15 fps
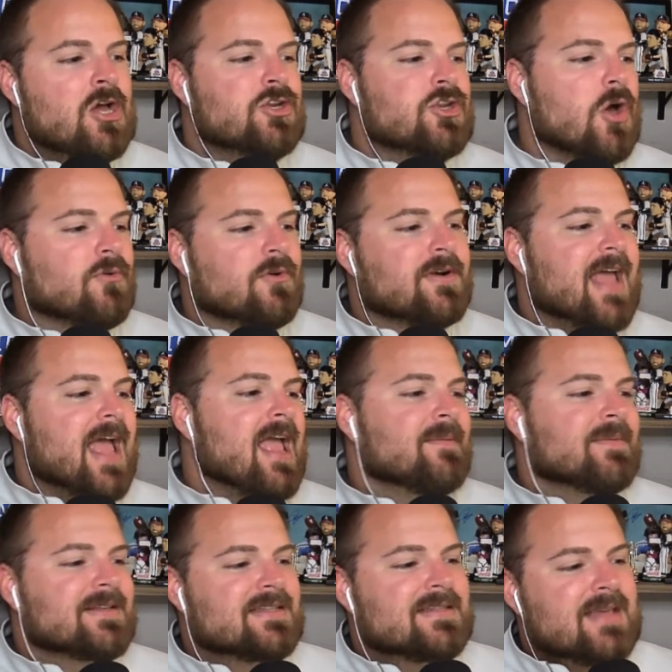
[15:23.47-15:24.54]
Notre
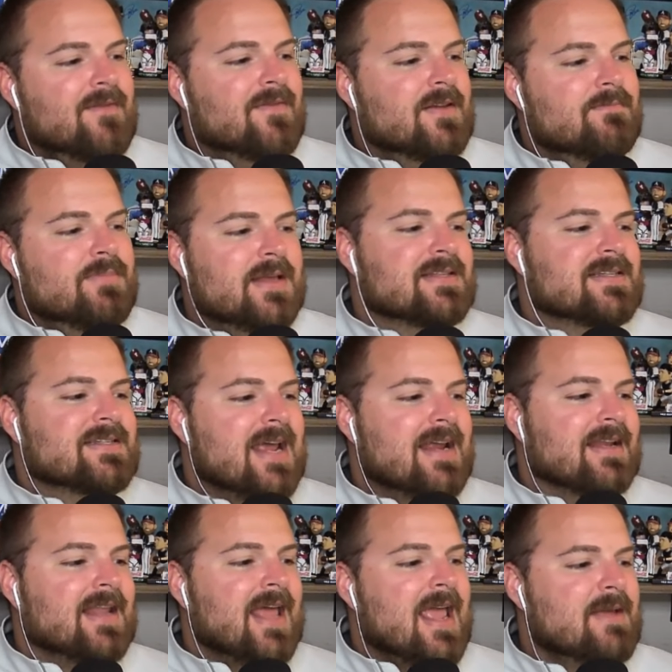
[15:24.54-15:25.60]
Dame at 7, Penn State
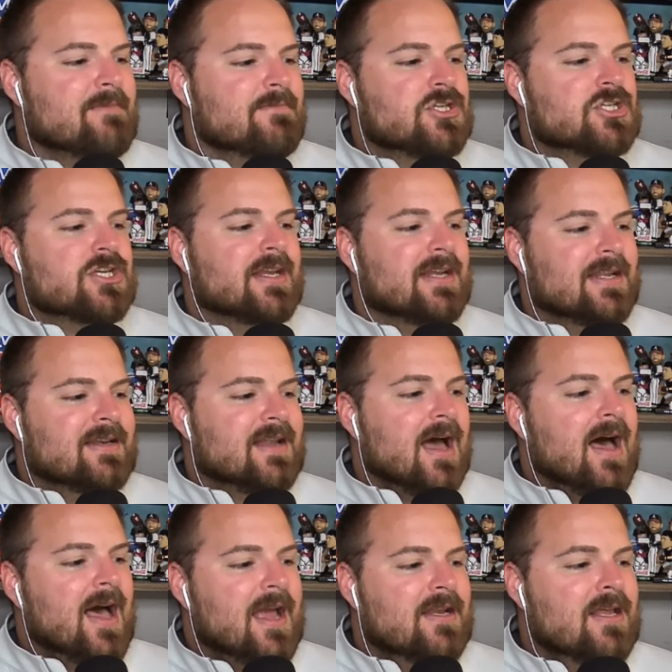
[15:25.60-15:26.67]
at 8, Michigan at
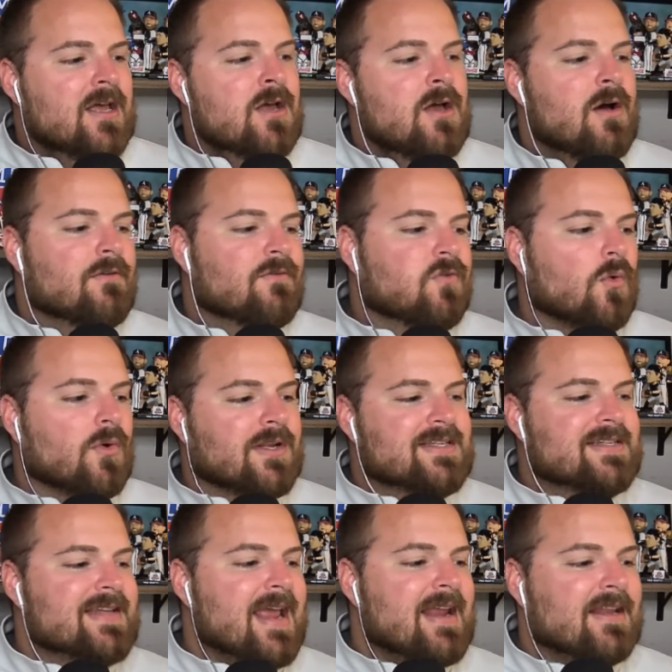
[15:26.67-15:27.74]
9, Florida
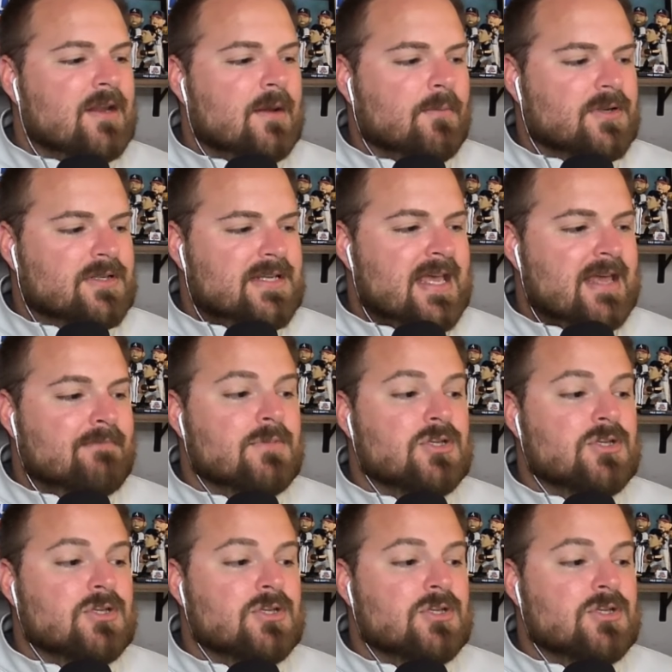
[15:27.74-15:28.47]
State at number 10.